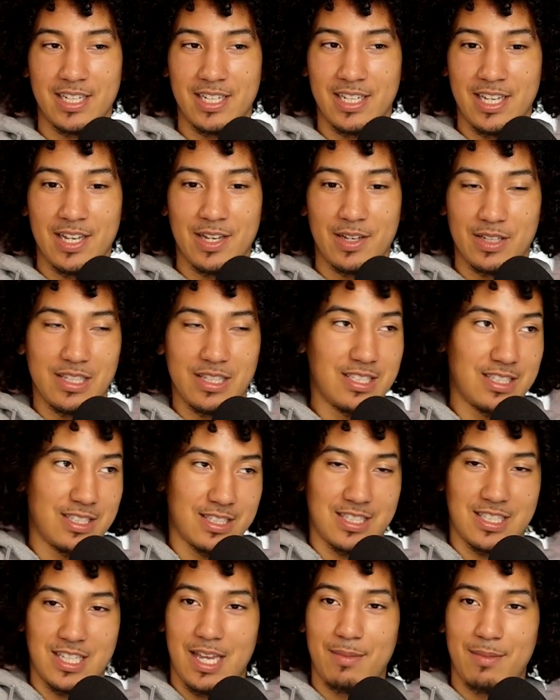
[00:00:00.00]
this is the
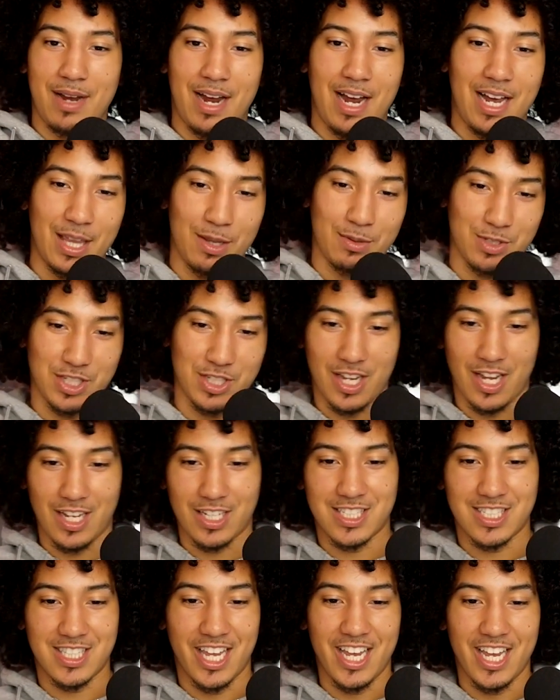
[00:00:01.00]
same guy that was just on
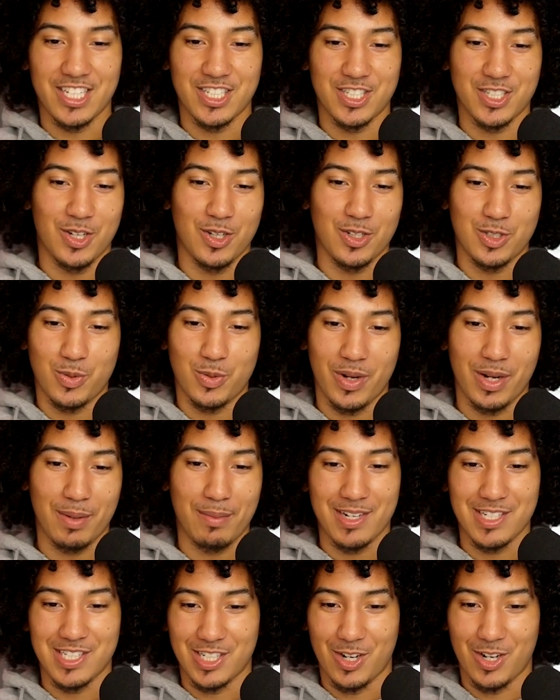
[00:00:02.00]
stage, 20
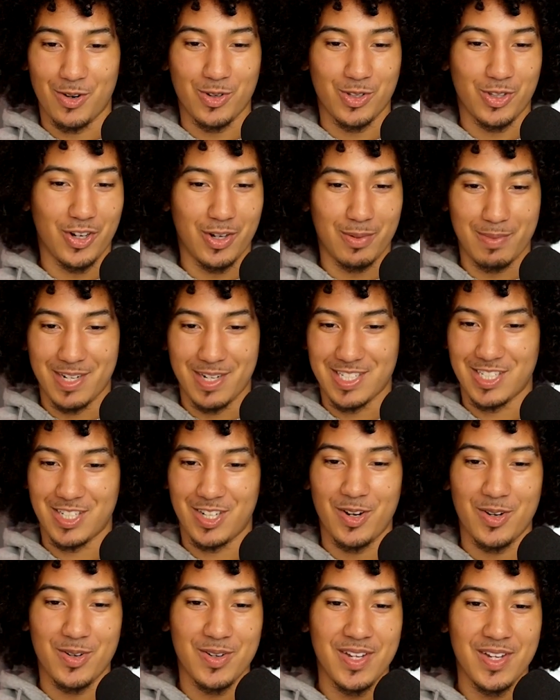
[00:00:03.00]
minutes ago or 30 minutes
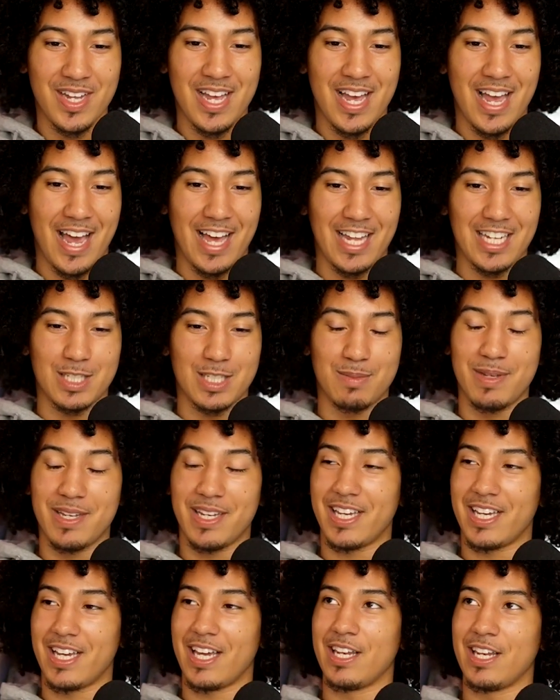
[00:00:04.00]
ago and
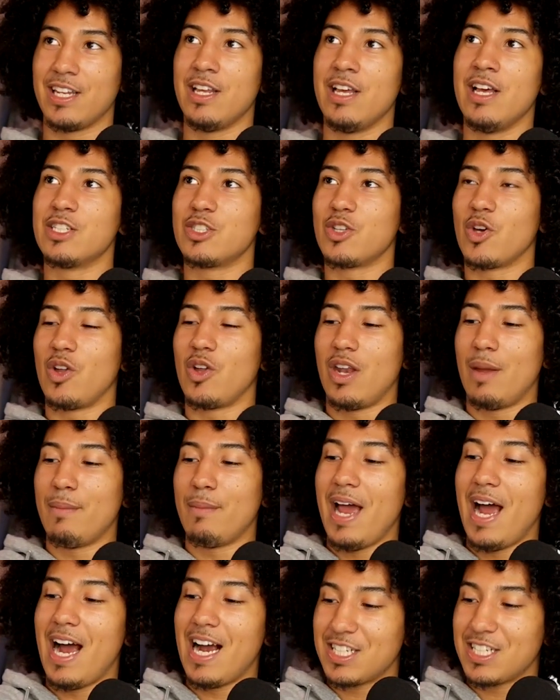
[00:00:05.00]
speaking. And so let me
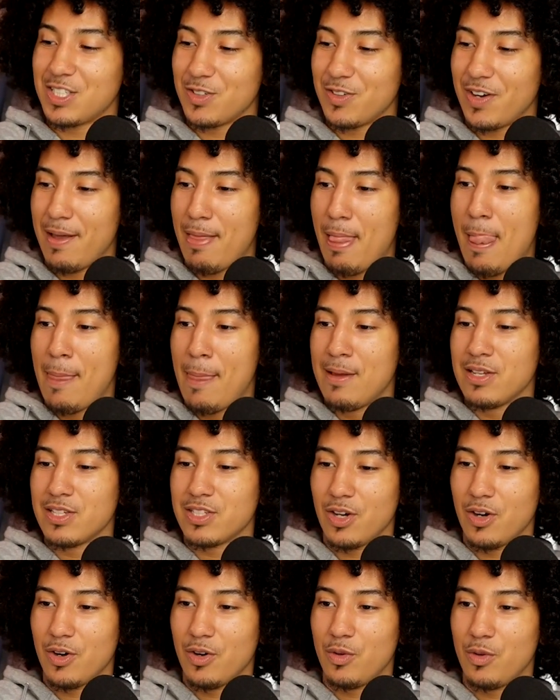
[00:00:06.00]
ask you, right?
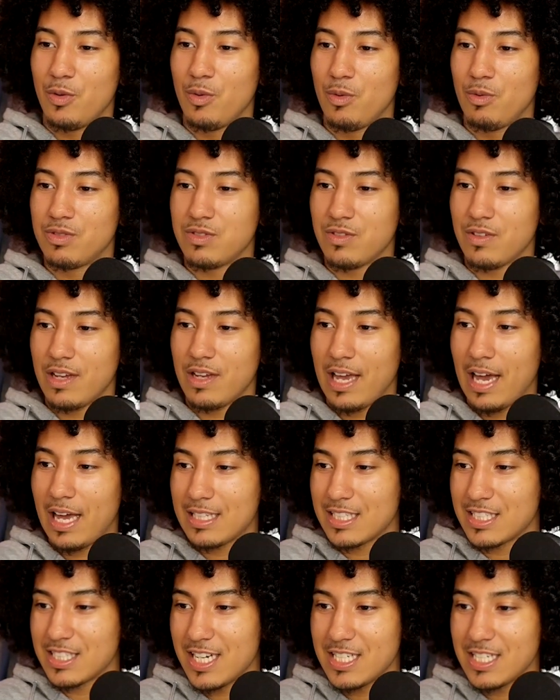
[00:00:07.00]
So you've got
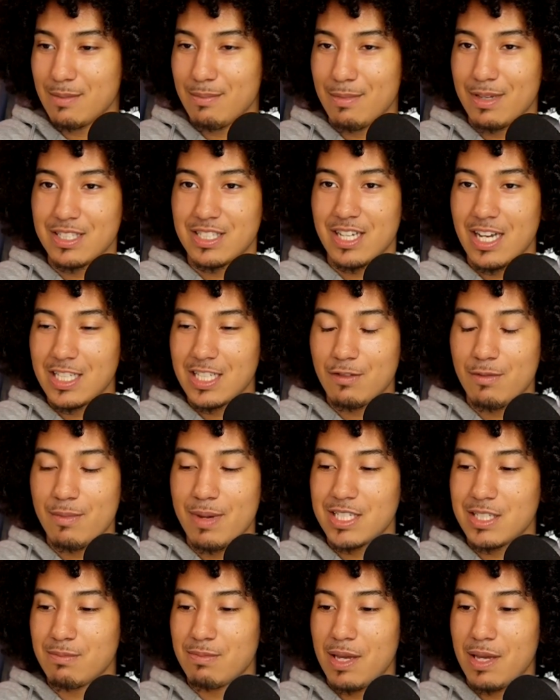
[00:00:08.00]
the chance to meet tons of
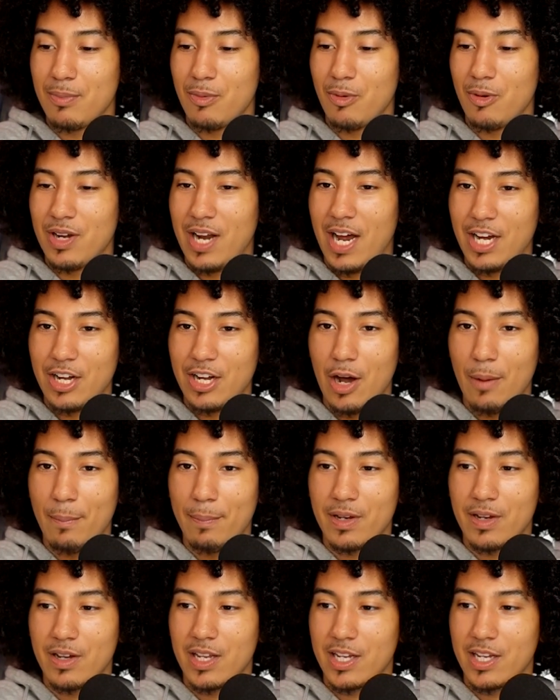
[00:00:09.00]
amazing people, and now you're
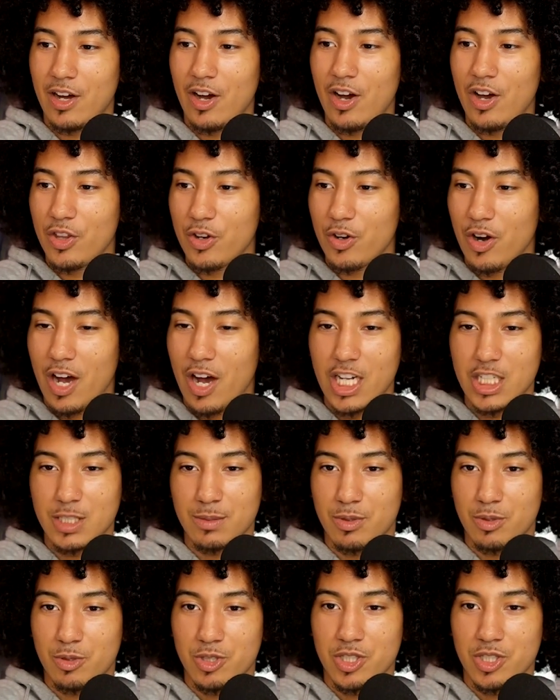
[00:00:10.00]
helping like other
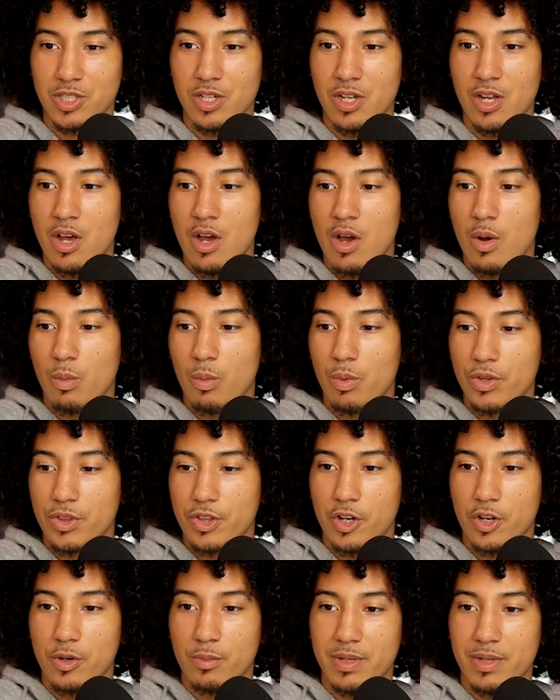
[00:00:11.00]
entrepreneurs with
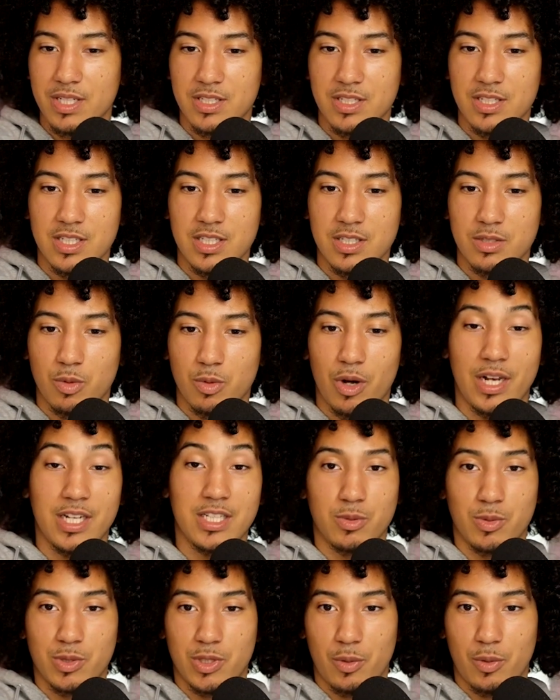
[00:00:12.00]
their business, or at least
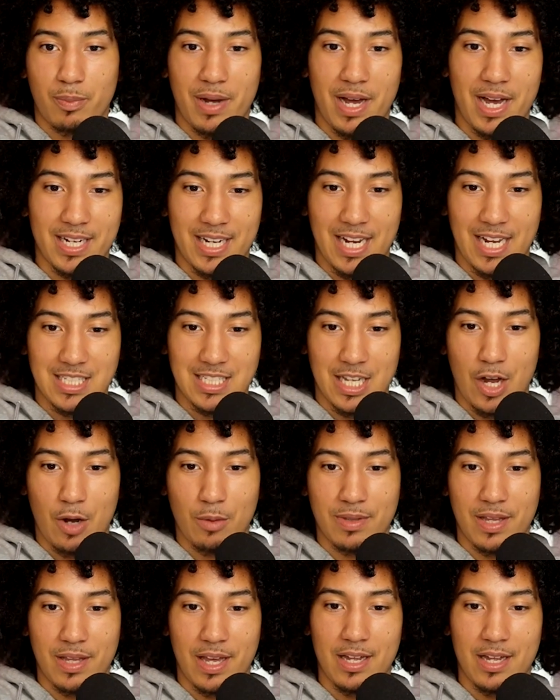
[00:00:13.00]
with their podcast, to help
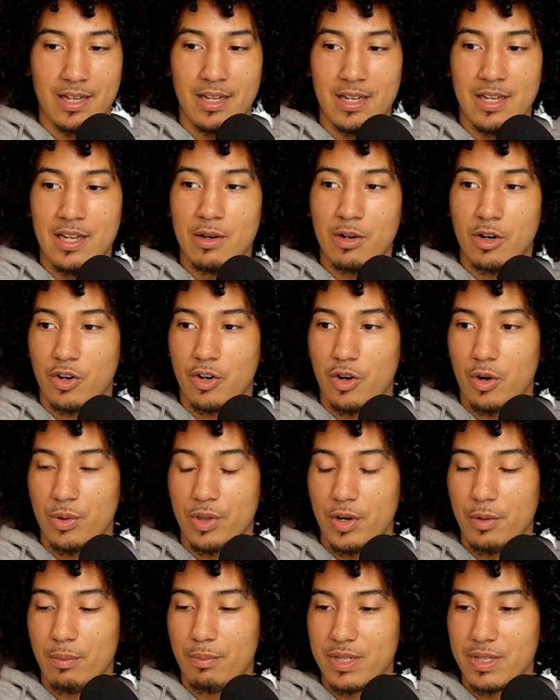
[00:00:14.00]
that grow
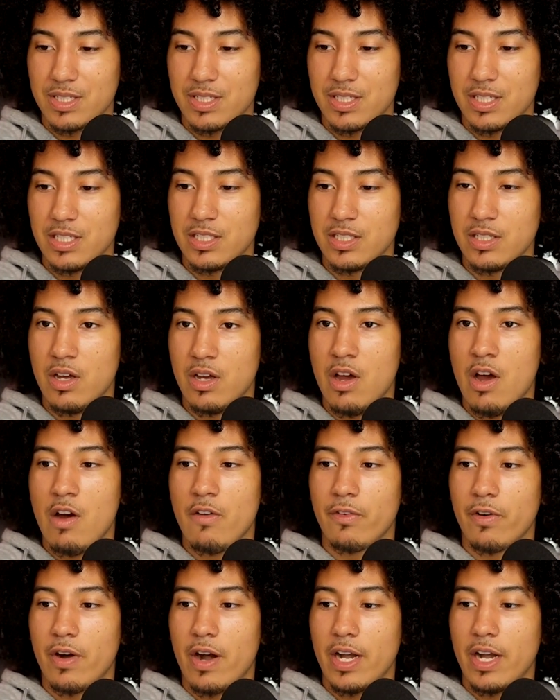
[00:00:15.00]
their business.
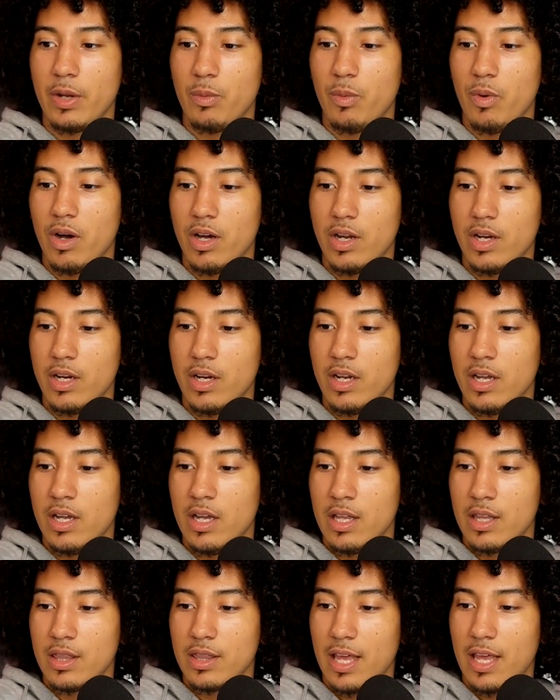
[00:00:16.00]
For anyone
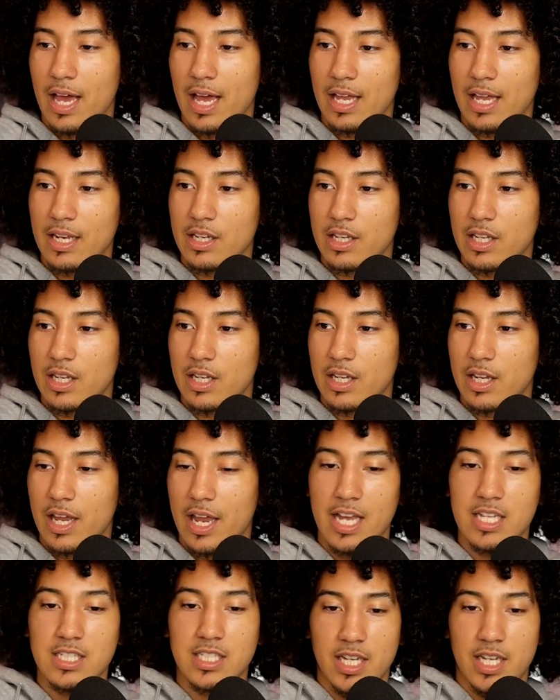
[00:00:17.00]
that
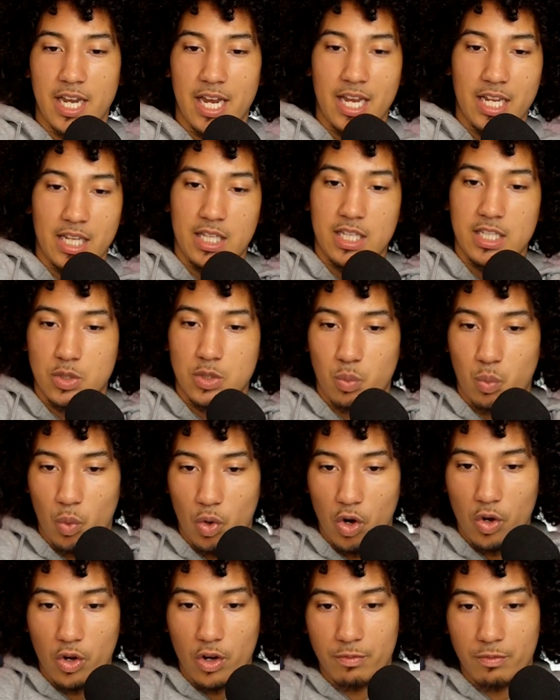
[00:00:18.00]
isn't in this
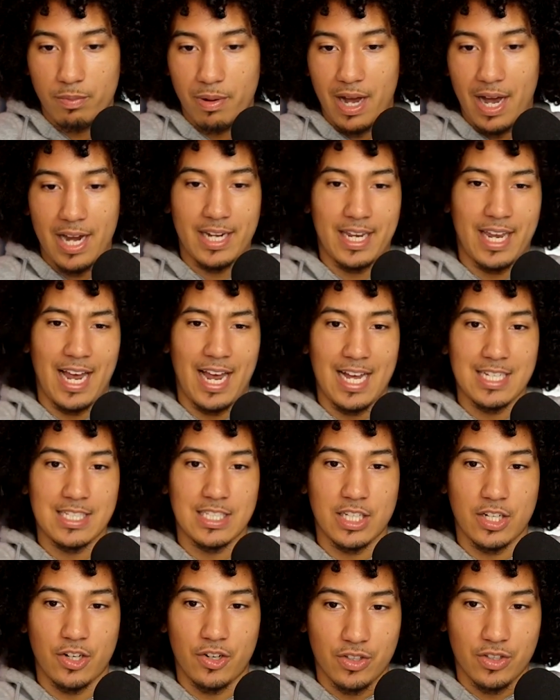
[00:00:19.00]
world of
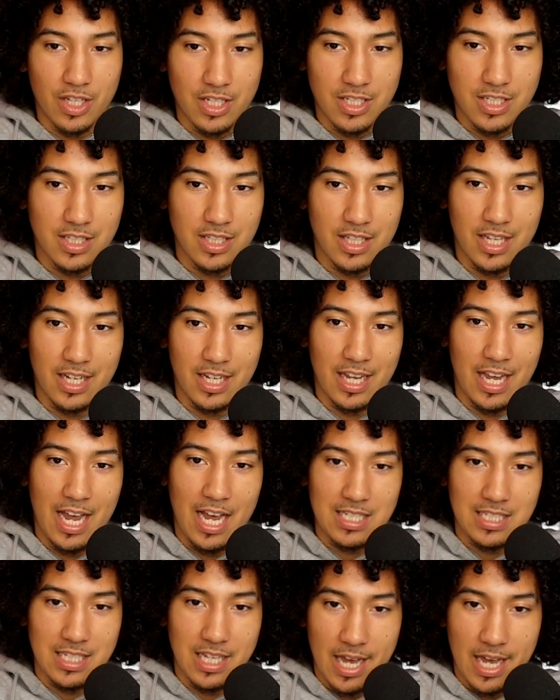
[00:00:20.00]
podcasting or doesn't think it
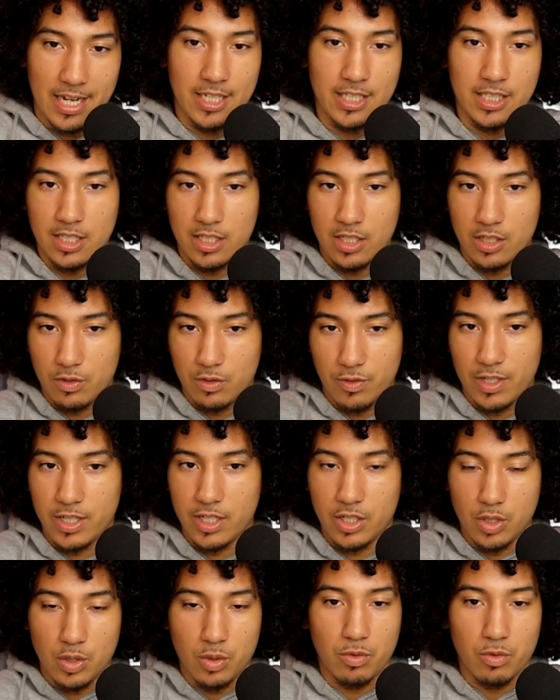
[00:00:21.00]
has anything to really
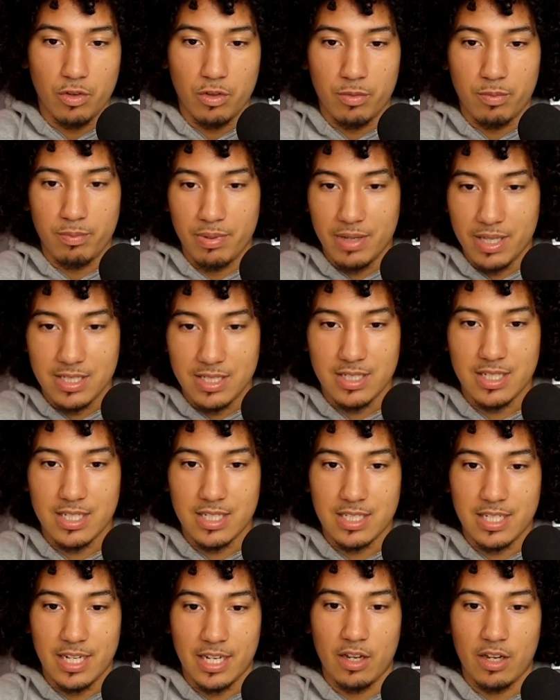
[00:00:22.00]
do with
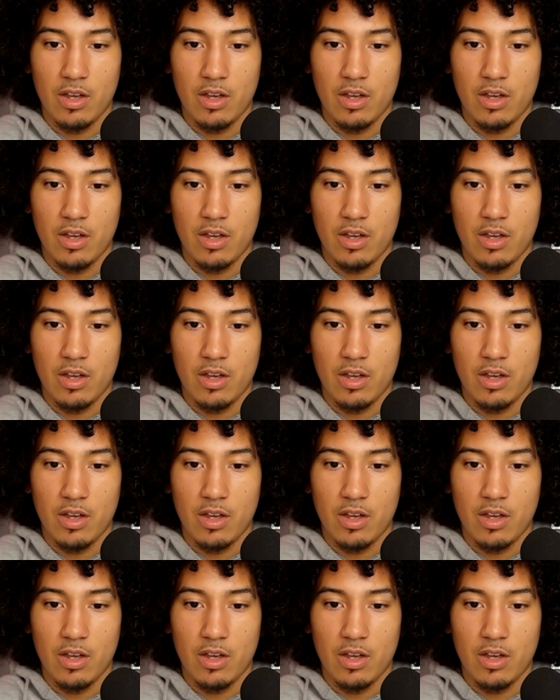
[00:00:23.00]
business, like